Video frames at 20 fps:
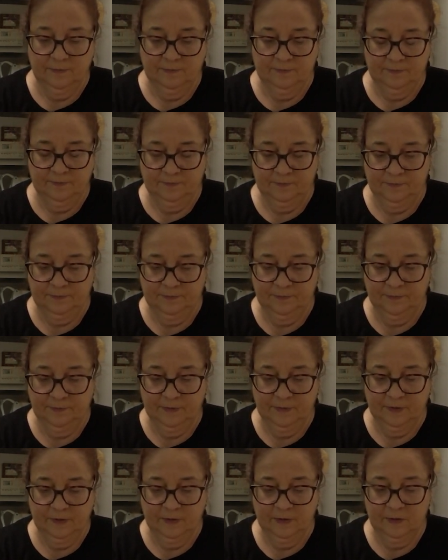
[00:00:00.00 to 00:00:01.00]

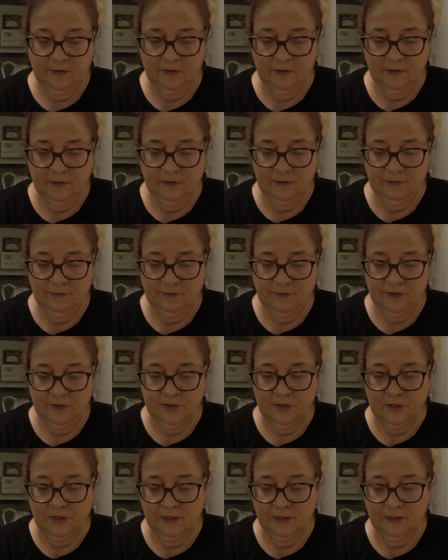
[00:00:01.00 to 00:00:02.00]
To
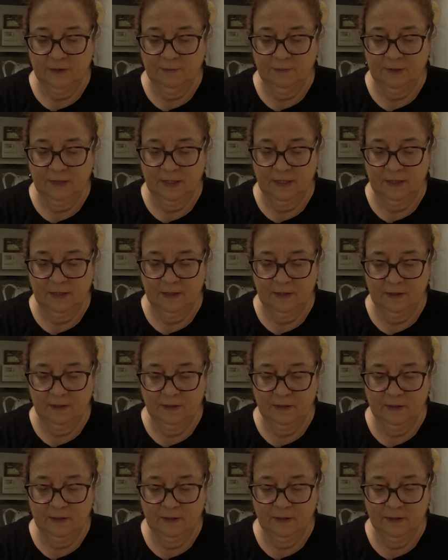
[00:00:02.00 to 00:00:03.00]
tuck them
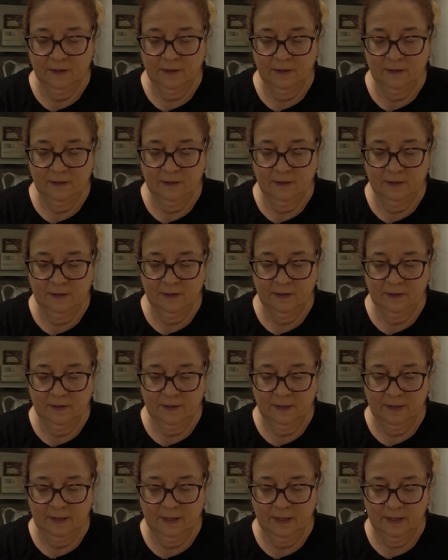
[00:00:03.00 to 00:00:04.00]
in.
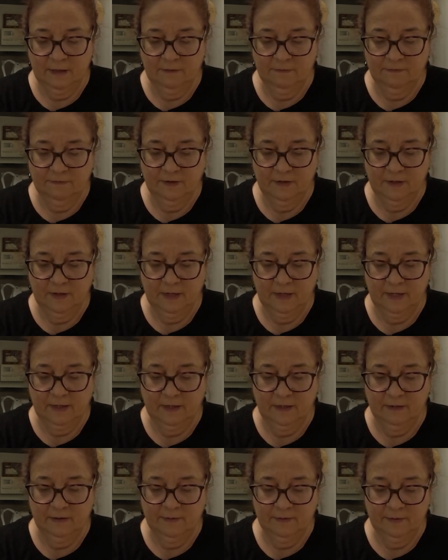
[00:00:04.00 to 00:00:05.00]
I kind of feel
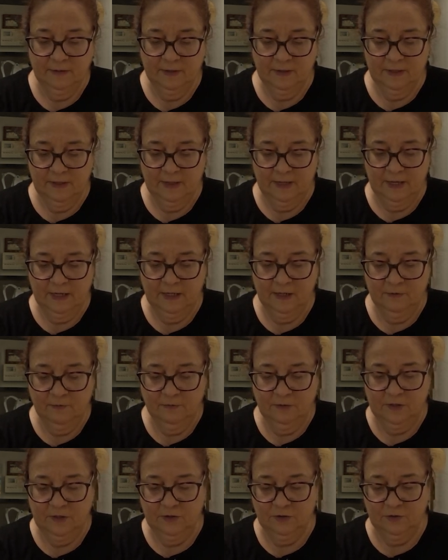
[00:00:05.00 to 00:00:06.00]
like I'm going to
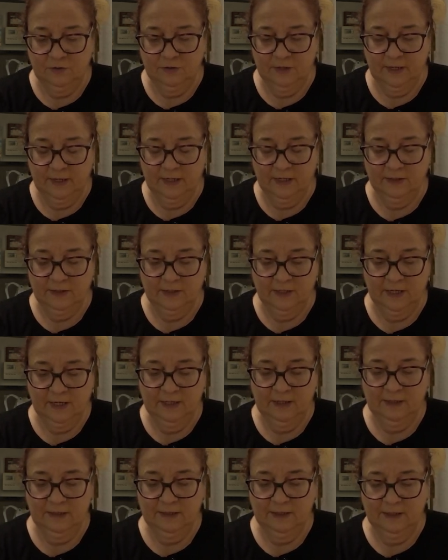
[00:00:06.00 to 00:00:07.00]
redo that because
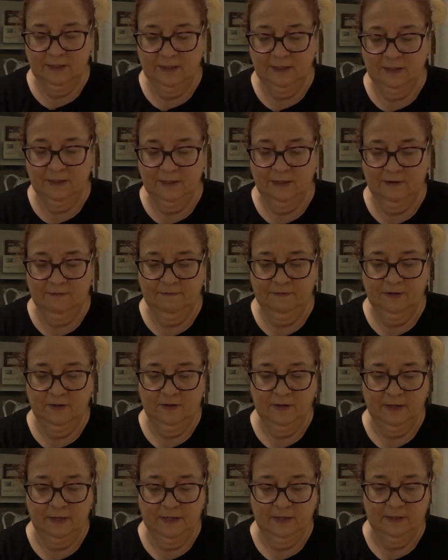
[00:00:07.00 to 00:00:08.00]
I
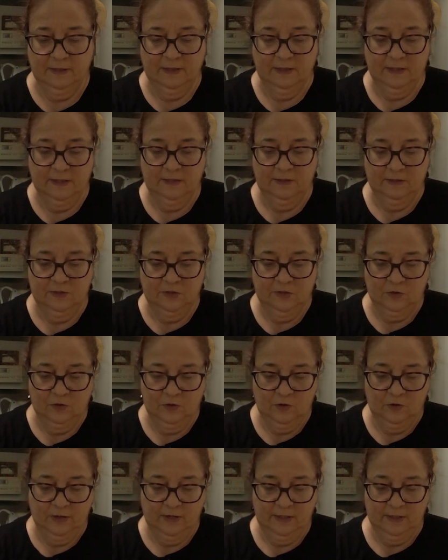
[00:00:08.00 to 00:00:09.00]
feel like that is
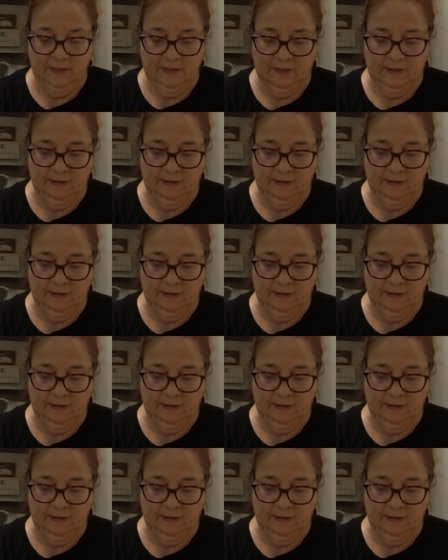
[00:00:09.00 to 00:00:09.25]
not